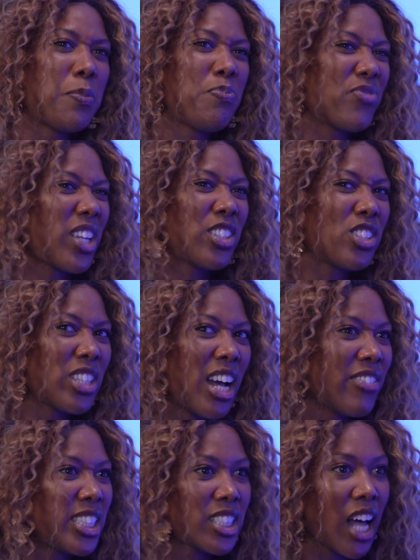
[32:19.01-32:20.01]
I just don't
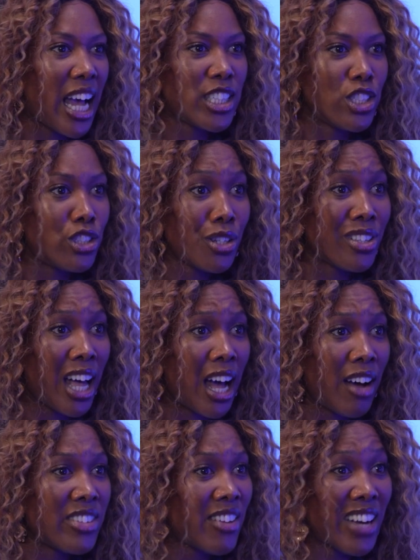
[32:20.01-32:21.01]
have a desire to do that.
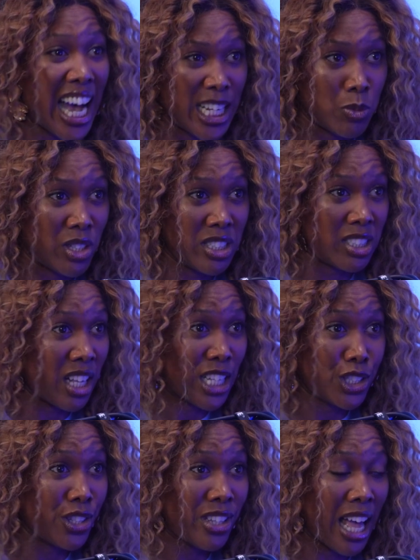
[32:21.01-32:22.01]
I've never had one desire
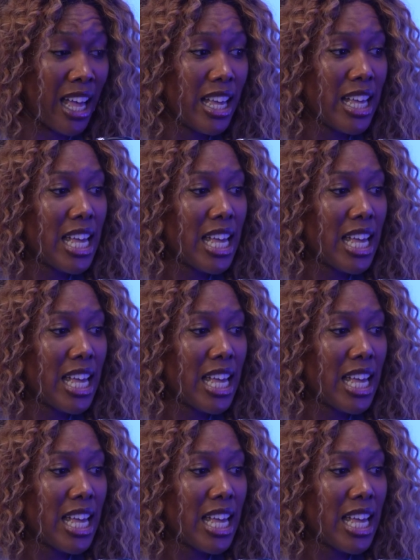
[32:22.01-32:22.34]
to do that.